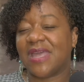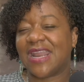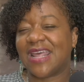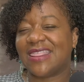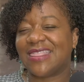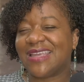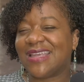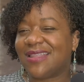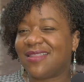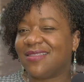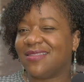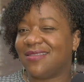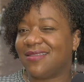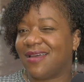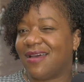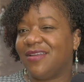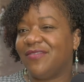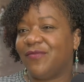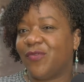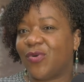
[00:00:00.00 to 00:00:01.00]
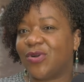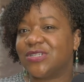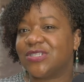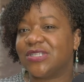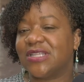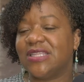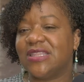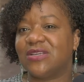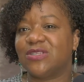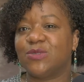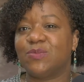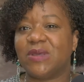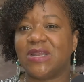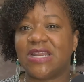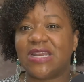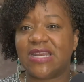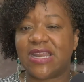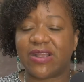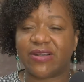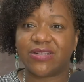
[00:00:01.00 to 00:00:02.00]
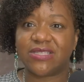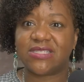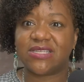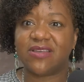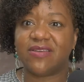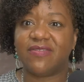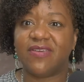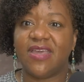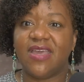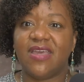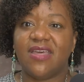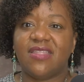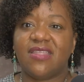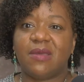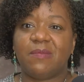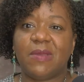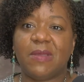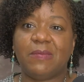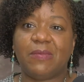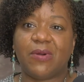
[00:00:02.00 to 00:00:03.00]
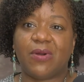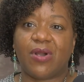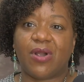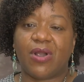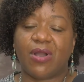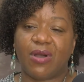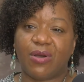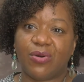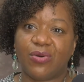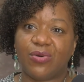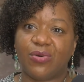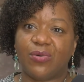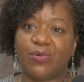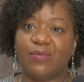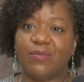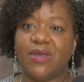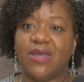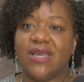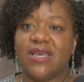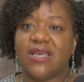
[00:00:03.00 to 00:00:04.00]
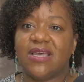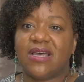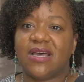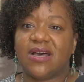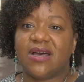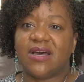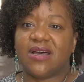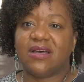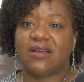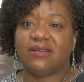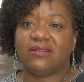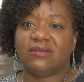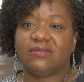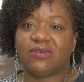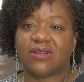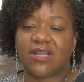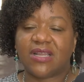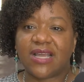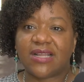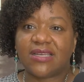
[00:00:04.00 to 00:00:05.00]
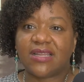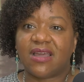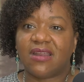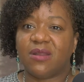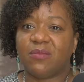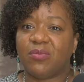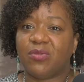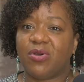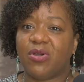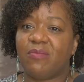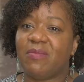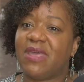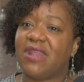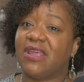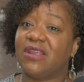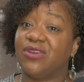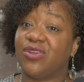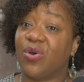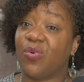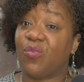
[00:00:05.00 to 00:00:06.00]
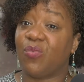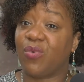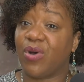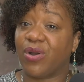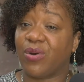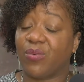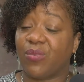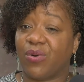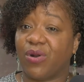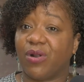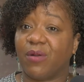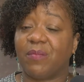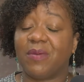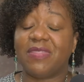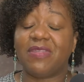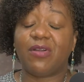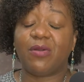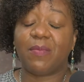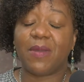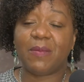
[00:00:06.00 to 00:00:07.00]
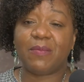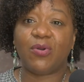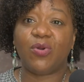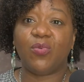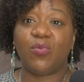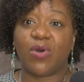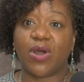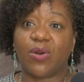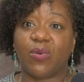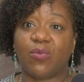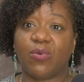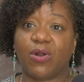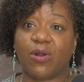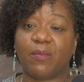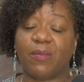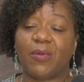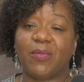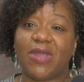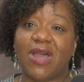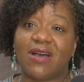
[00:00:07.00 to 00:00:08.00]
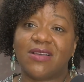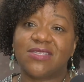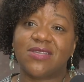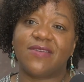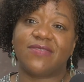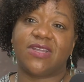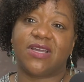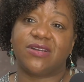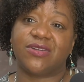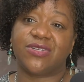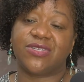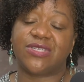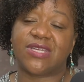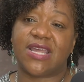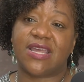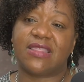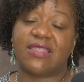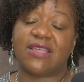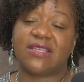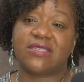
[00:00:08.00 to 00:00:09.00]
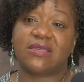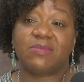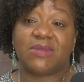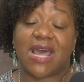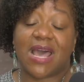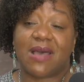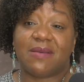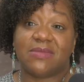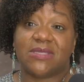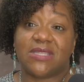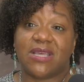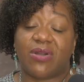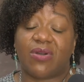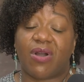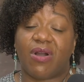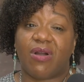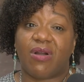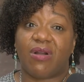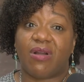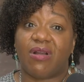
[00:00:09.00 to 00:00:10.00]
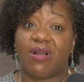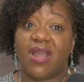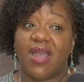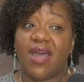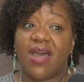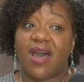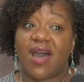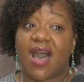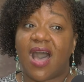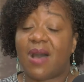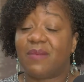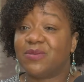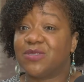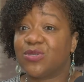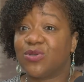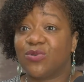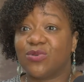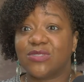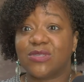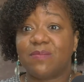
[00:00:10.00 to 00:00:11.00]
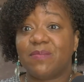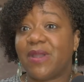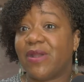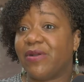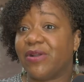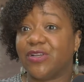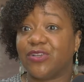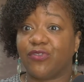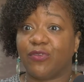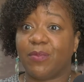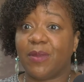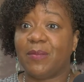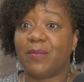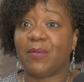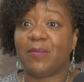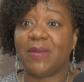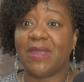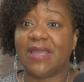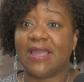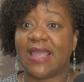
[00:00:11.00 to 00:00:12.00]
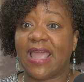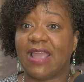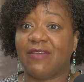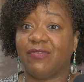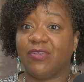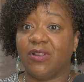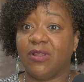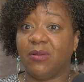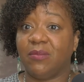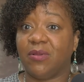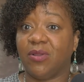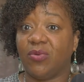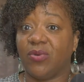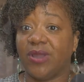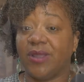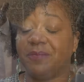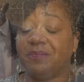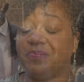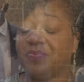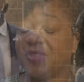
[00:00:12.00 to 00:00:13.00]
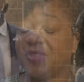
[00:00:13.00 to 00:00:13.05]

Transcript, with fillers: and I think unfortunately there's been a narrative that people are home uh, collecting unemployment and don't want to work. But there are people who want to work. But we also have to understand that sometimes there are obstacles and barriers for people being gainfully employed.